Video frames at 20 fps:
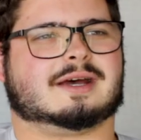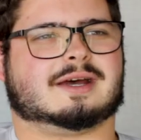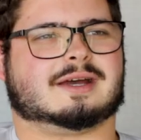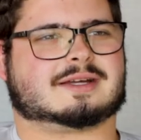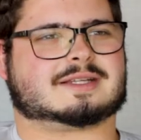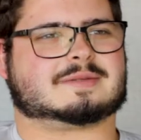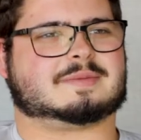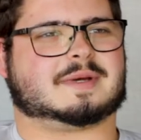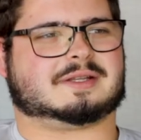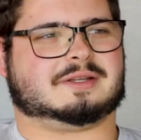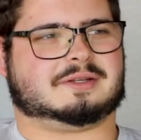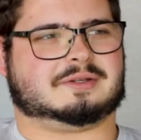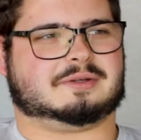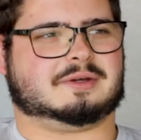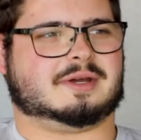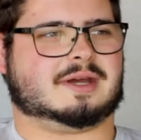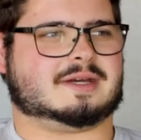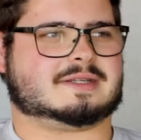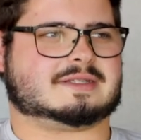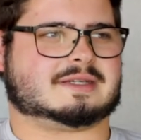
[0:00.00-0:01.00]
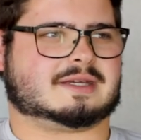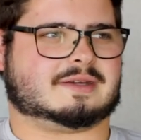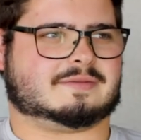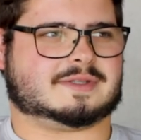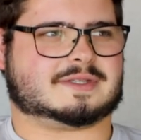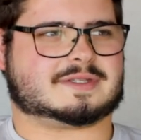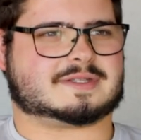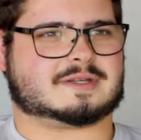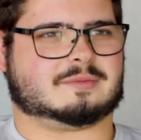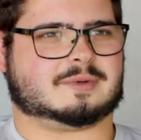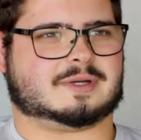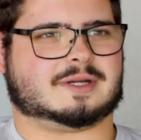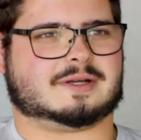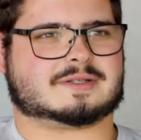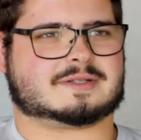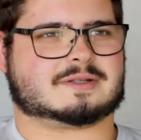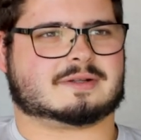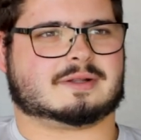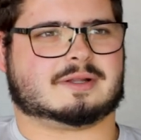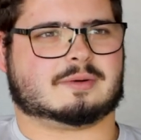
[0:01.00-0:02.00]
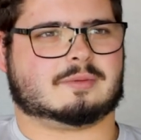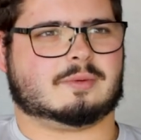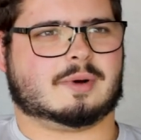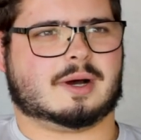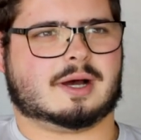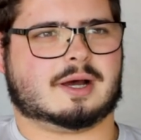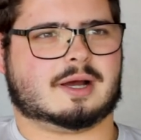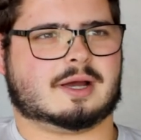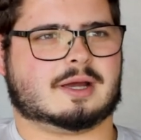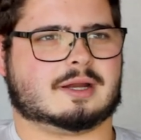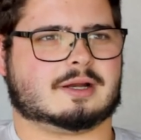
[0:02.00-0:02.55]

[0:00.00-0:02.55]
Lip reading: I expected you guys to give it to someone else. And they're like, why?